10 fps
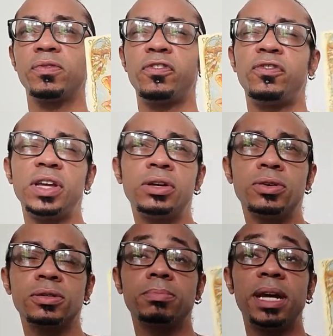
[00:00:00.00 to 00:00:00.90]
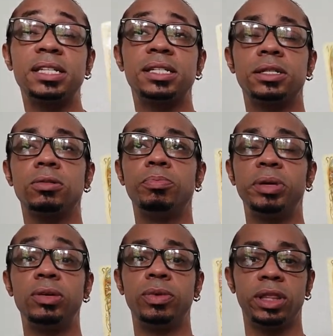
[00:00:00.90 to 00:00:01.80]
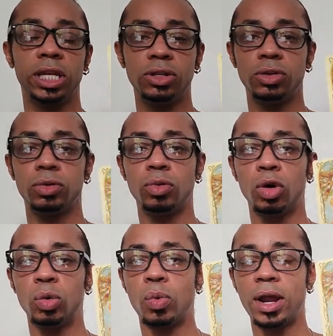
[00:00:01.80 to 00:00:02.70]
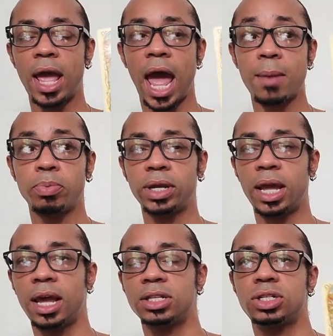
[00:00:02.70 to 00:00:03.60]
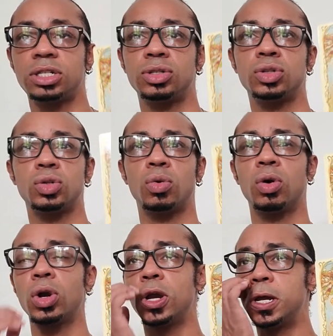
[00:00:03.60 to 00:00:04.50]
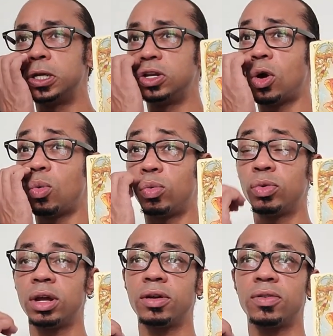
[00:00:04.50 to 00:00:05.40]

fears may still be within you or what apprehensions or you know the,